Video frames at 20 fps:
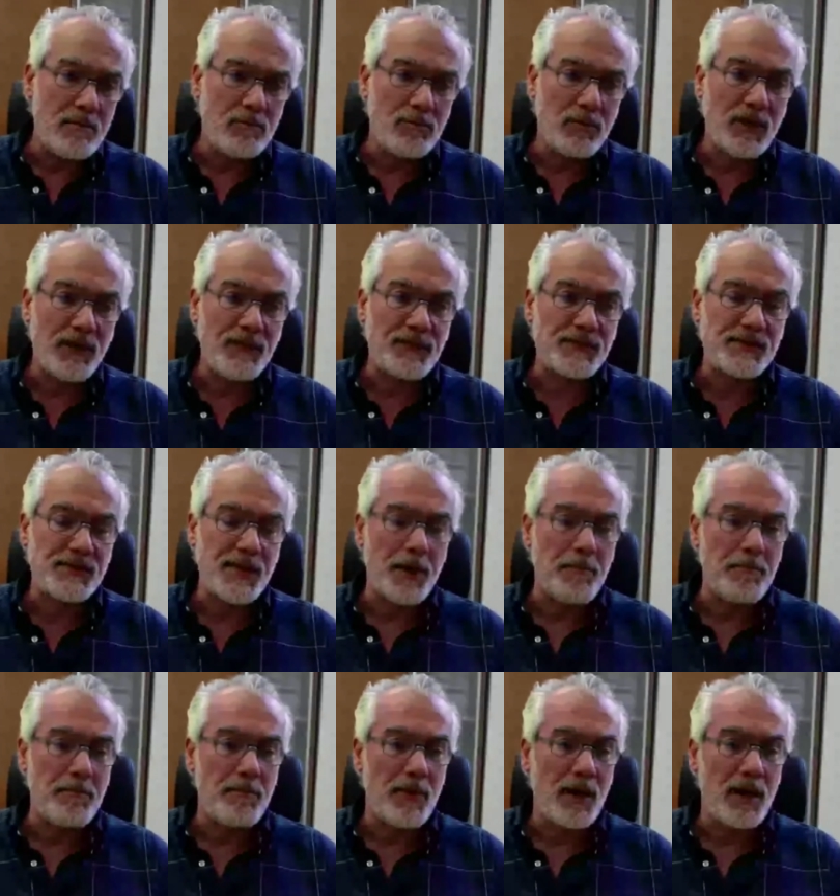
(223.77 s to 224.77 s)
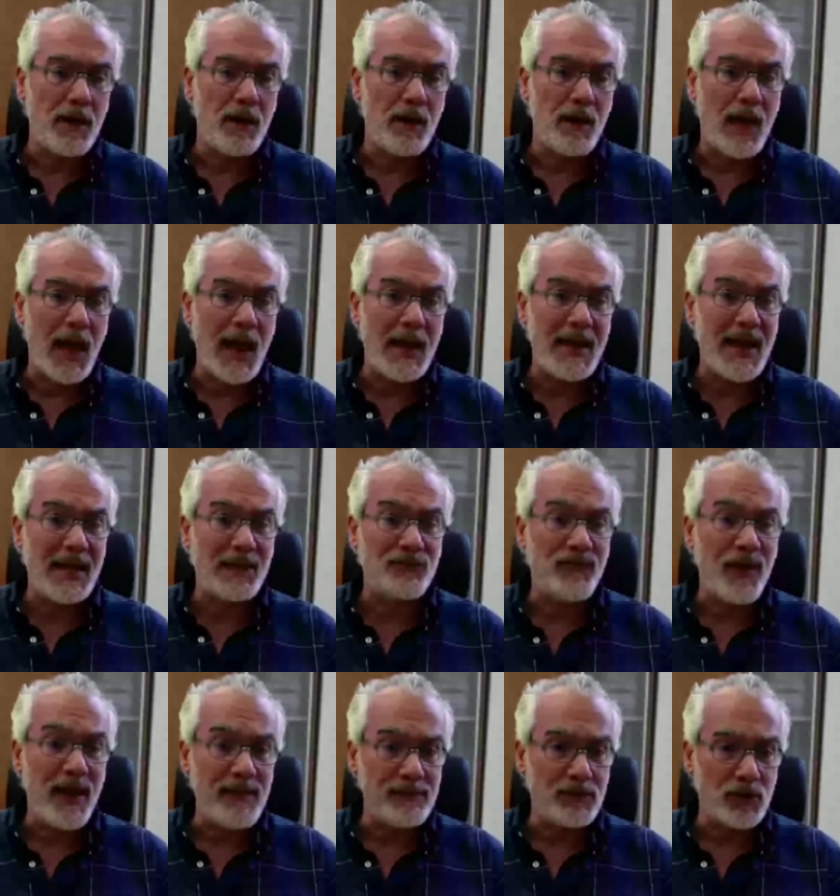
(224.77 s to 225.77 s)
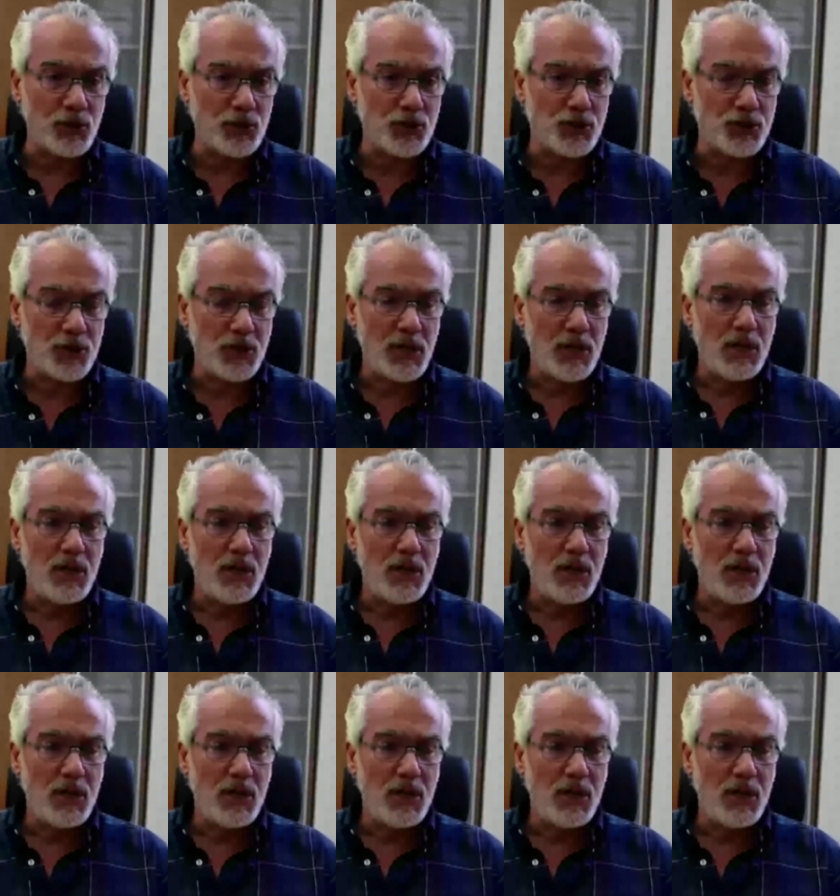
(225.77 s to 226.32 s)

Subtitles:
gives them an advantage,